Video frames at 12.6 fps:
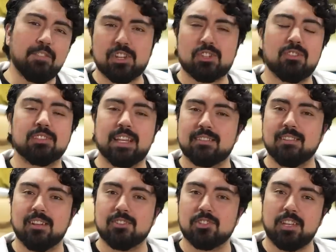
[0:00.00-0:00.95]
fictional
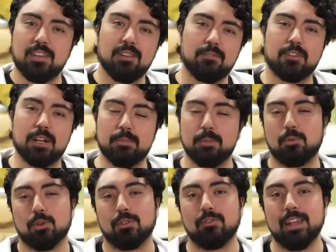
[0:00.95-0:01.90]
technology from the
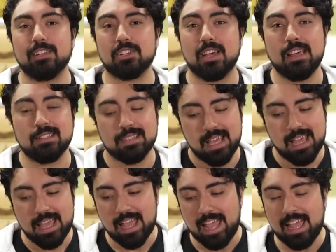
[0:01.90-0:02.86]
Portal franchise
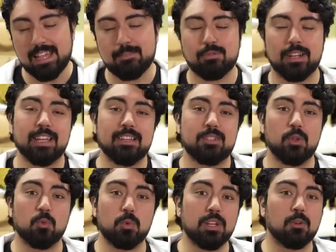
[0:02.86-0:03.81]
and bring it to
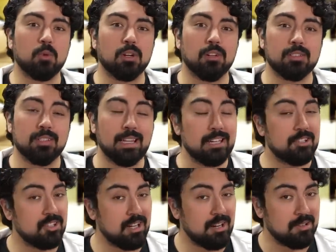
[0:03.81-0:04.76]
the real world and
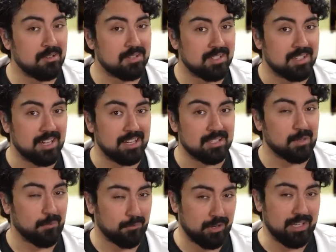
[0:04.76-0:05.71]
share those designs
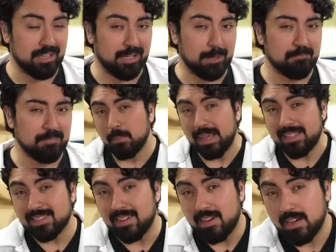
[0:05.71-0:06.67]
freely.
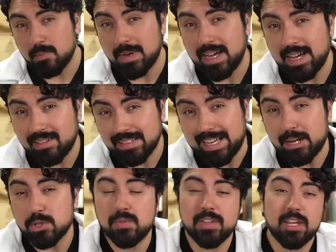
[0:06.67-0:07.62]
Based on my
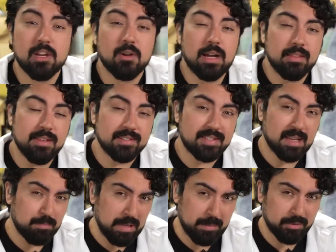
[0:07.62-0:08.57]
GLaDOS video, I think
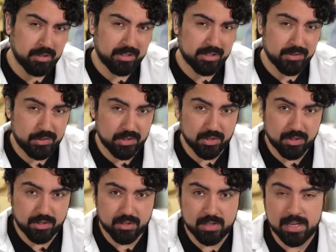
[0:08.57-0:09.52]
some people are
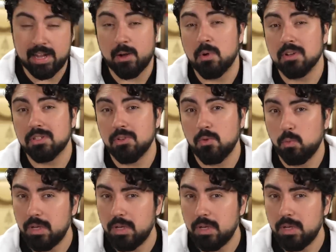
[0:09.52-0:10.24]
concerned that I want to